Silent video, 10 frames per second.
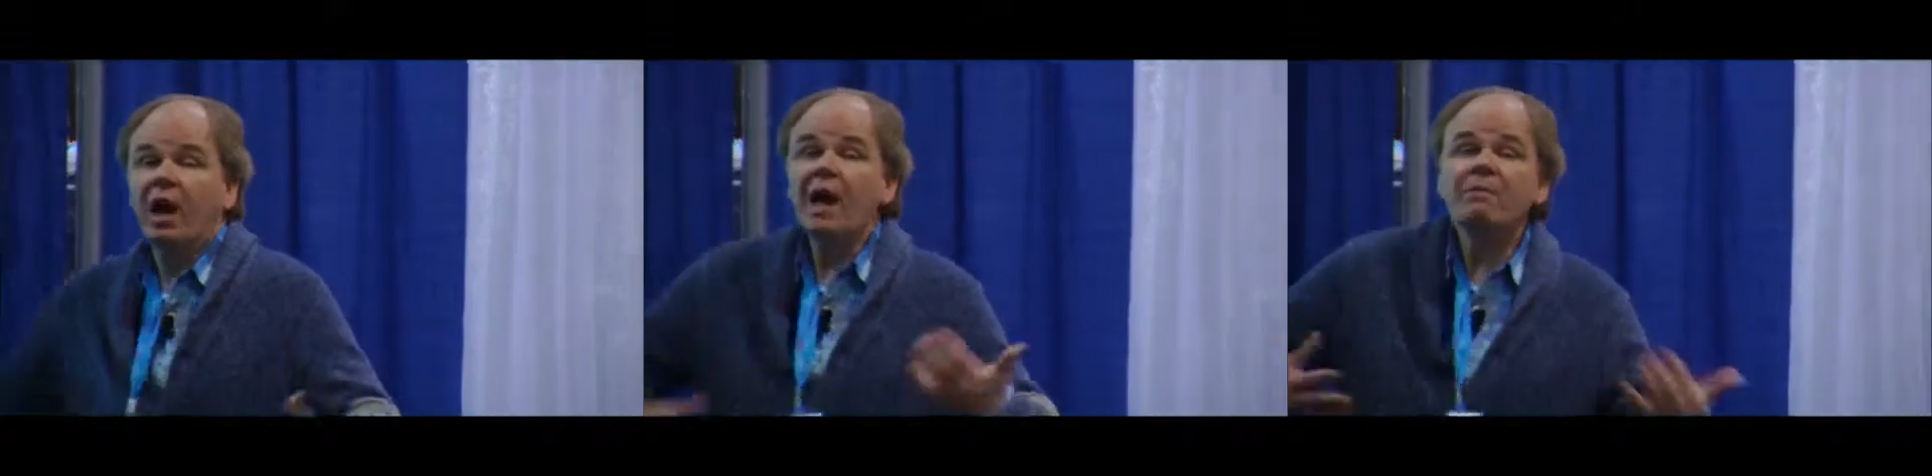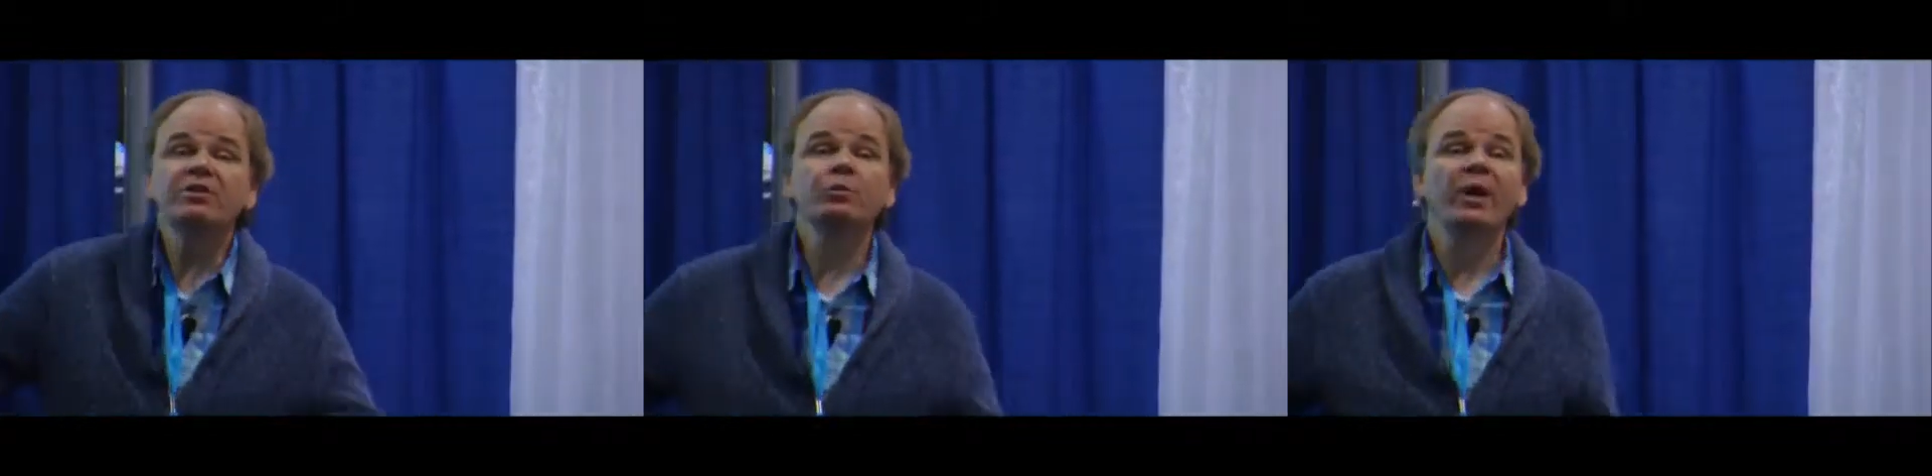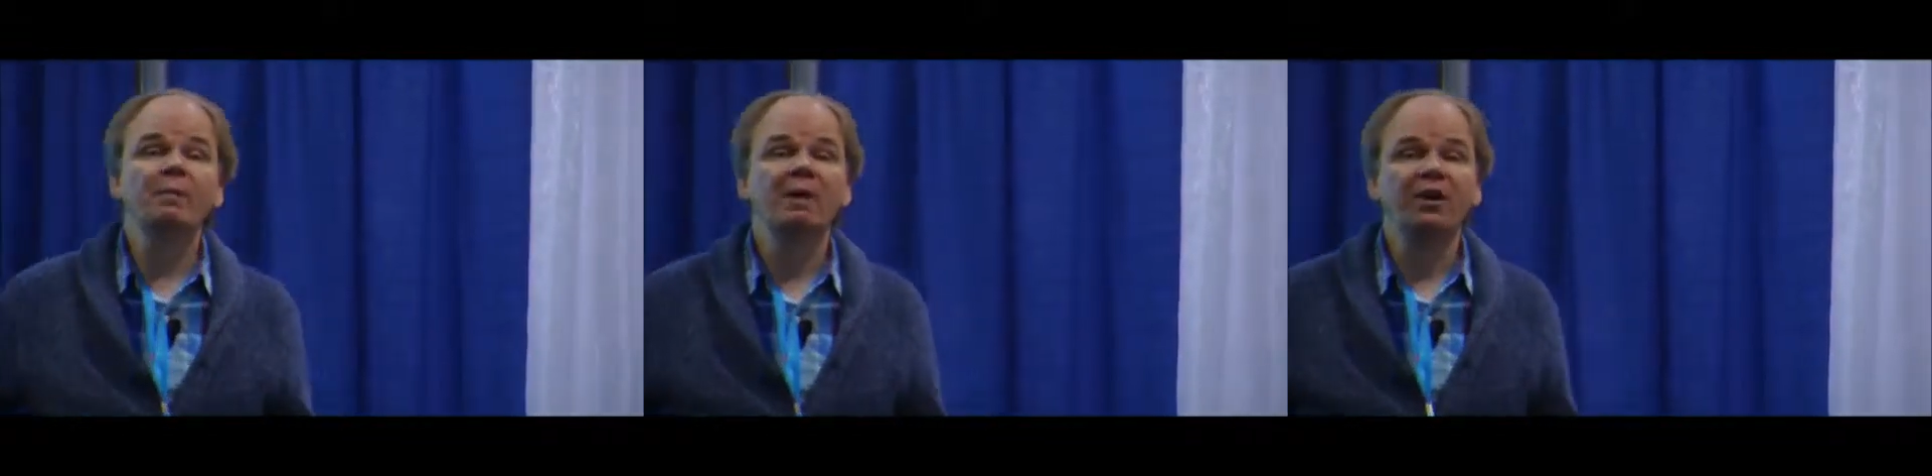the obvious
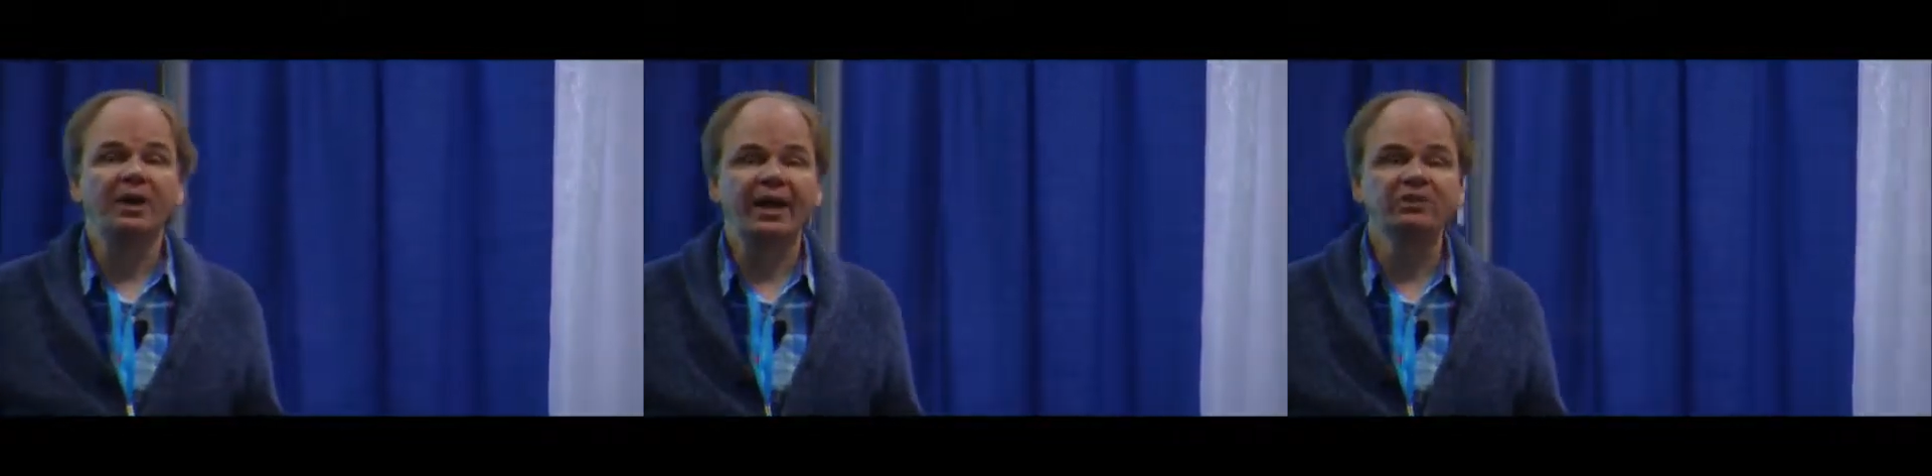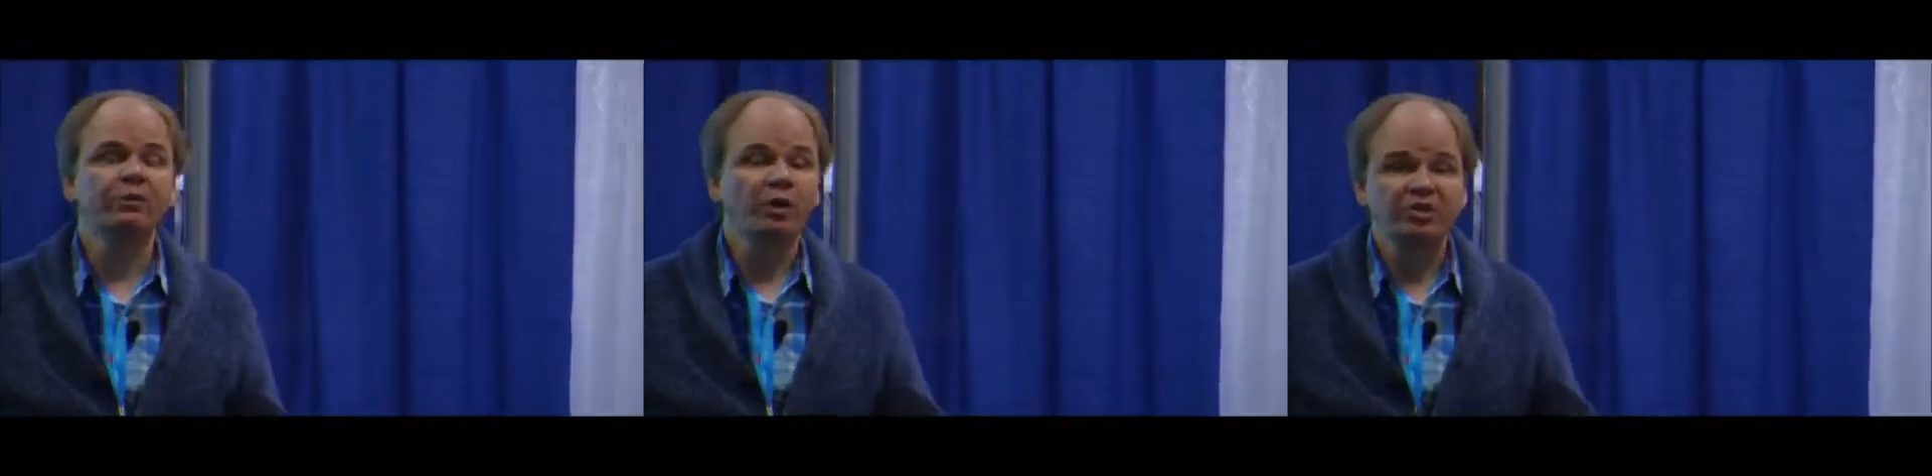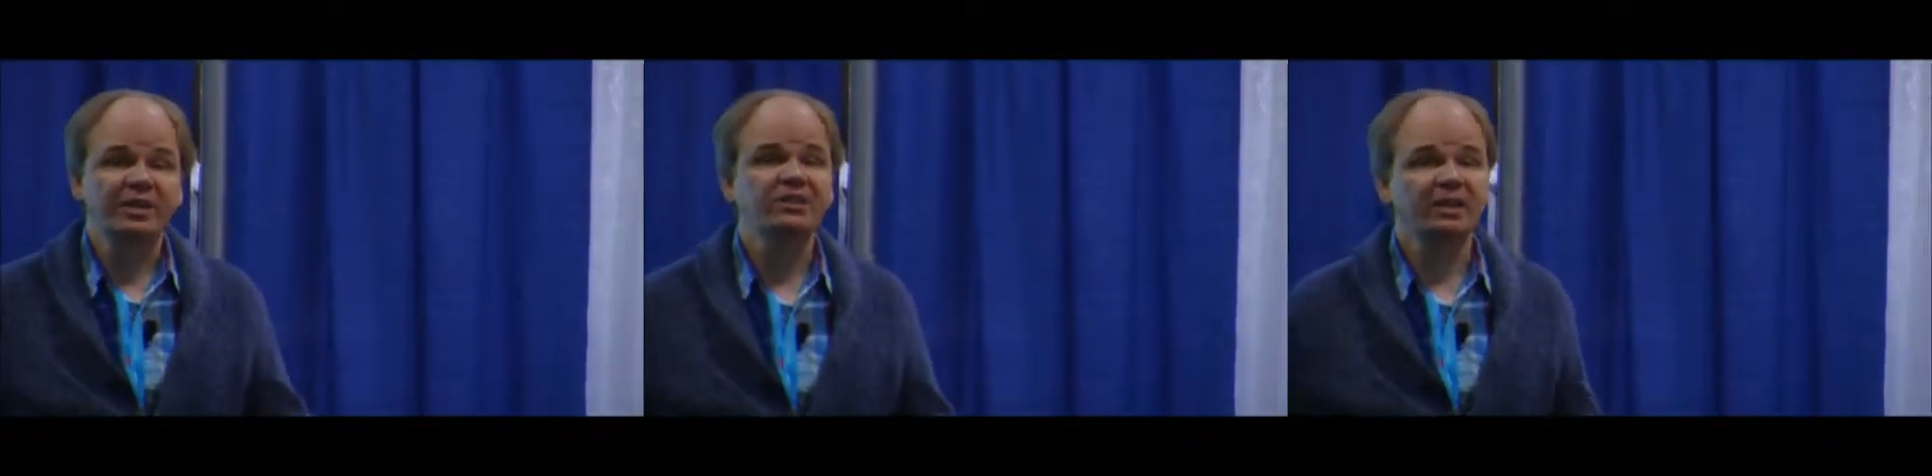way to melt ice, of
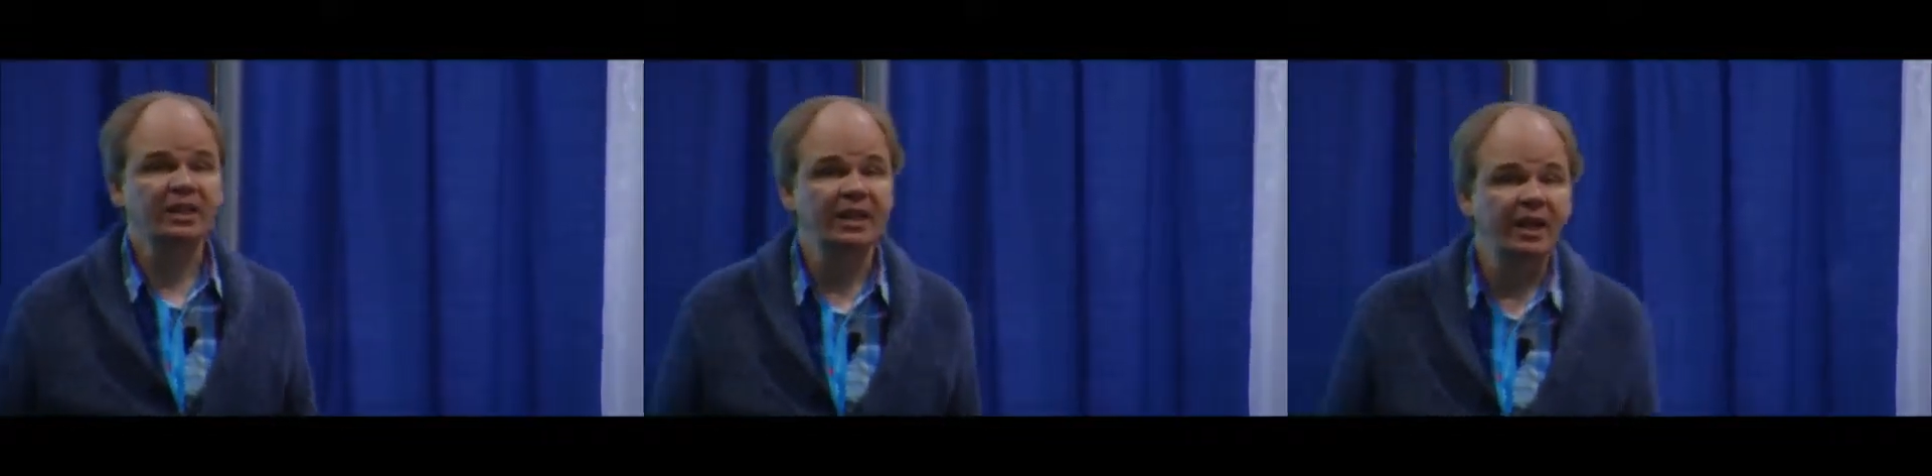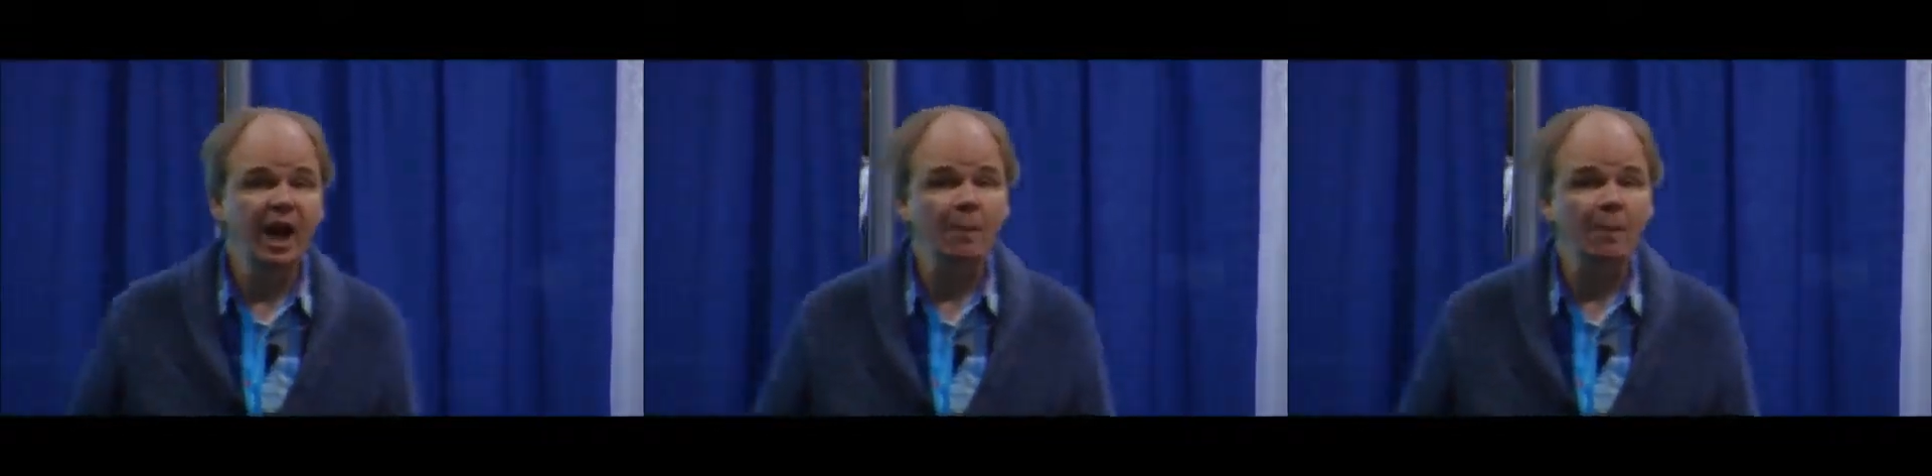course, and that's to heat it